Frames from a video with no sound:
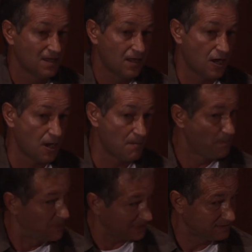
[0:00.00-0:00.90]

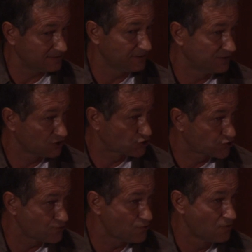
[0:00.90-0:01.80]
but it is
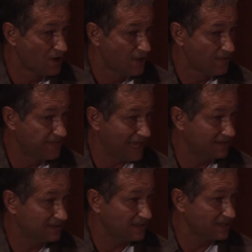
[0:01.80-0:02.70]
true
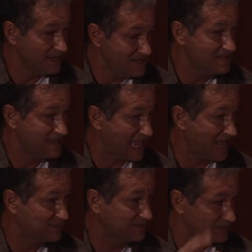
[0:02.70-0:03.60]
that in the
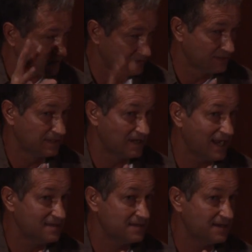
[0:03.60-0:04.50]
absence, in the
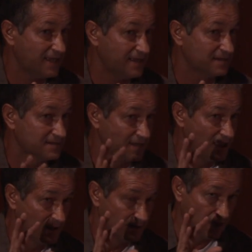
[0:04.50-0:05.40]
1980s,
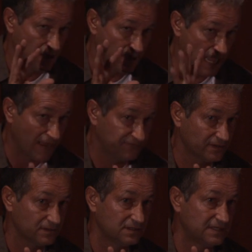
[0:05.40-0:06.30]

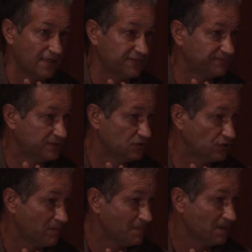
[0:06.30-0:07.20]
after the death of
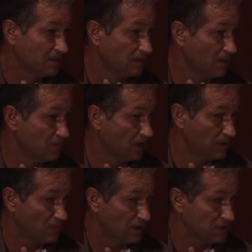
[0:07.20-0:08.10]
Tito,
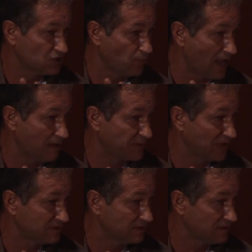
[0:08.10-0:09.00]
the erstwhile
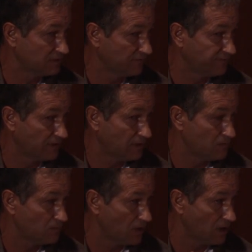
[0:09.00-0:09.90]
president of
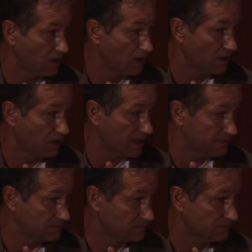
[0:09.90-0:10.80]

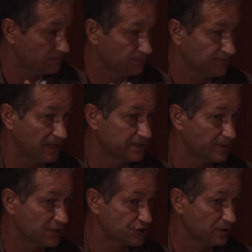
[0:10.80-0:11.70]
late
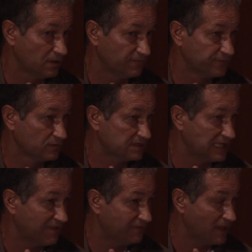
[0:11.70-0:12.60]
Federation of
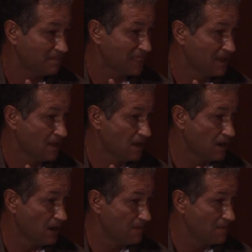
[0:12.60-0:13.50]
Yugoslavia,
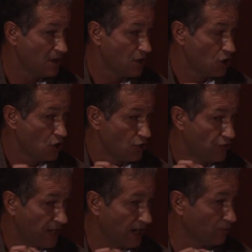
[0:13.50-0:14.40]

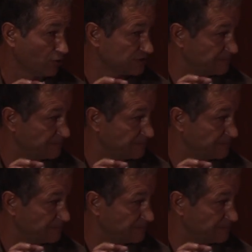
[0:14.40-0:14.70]
there was